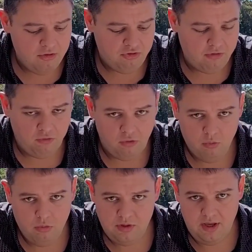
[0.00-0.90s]
just
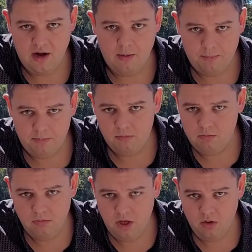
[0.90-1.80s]
to get up,
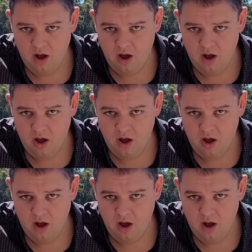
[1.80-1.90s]
you know,